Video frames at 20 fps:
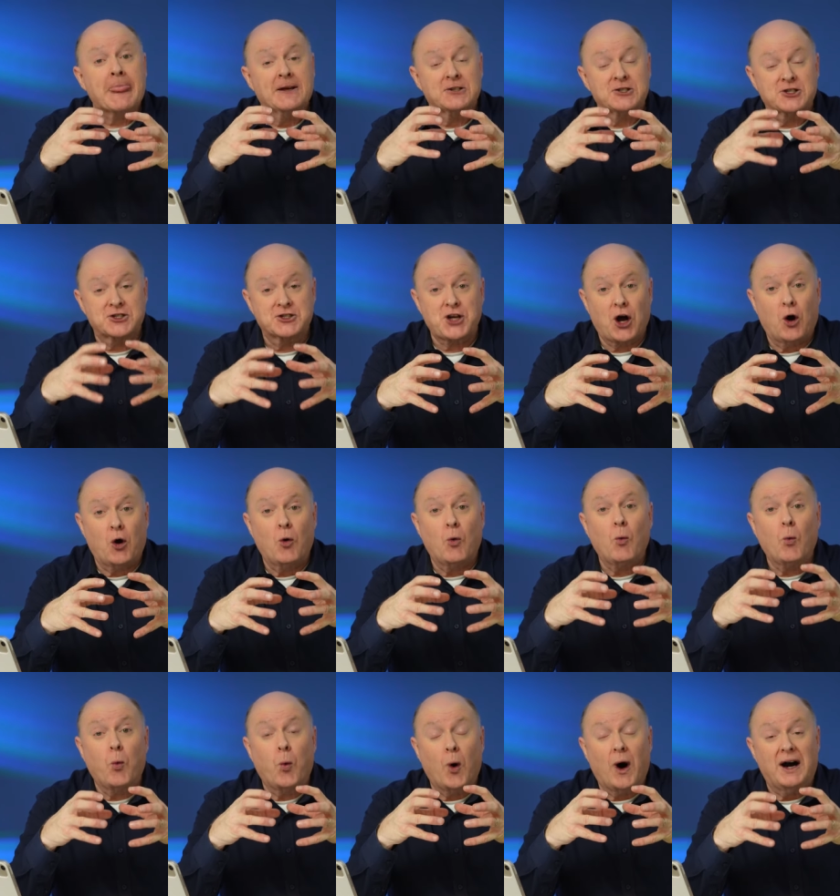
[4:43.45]

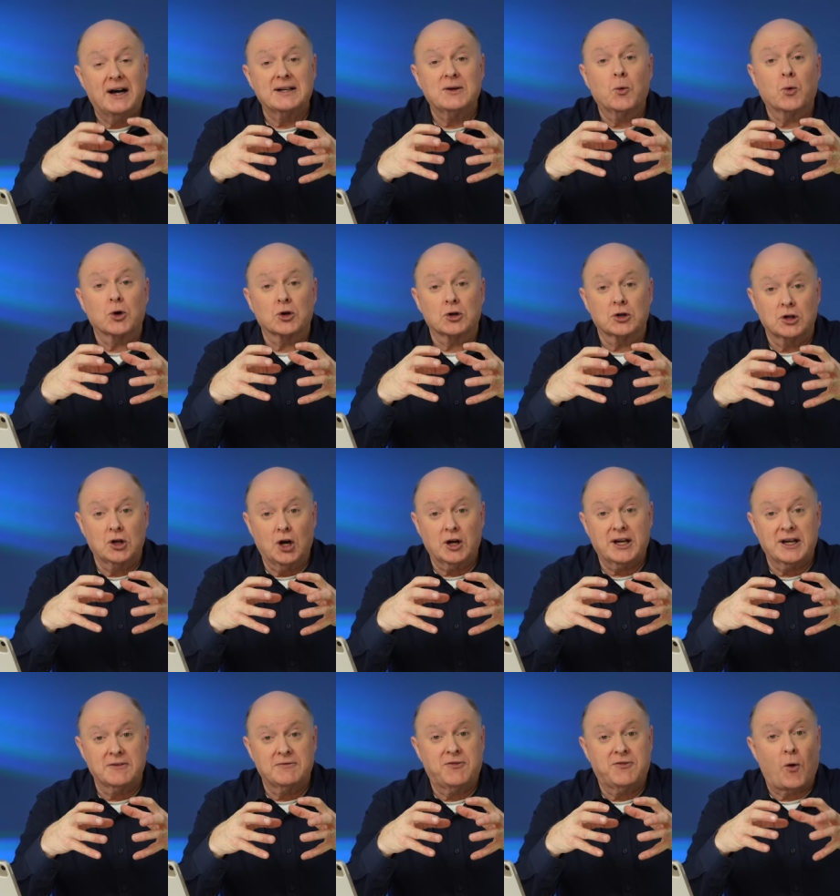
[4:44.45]
So what we're
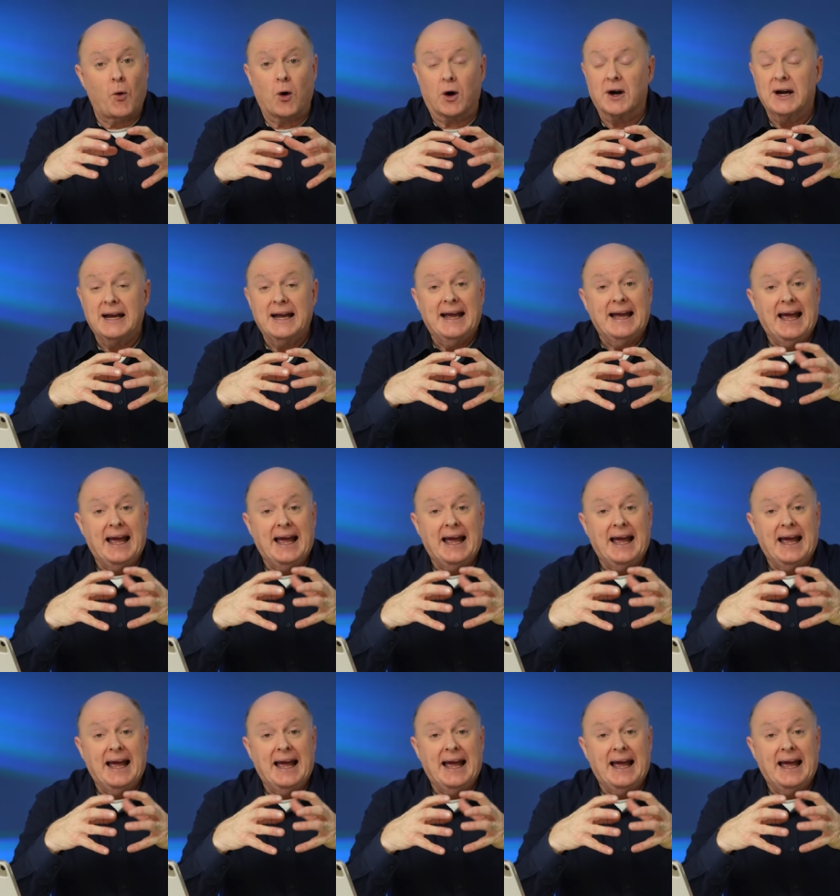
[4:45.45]
looking for,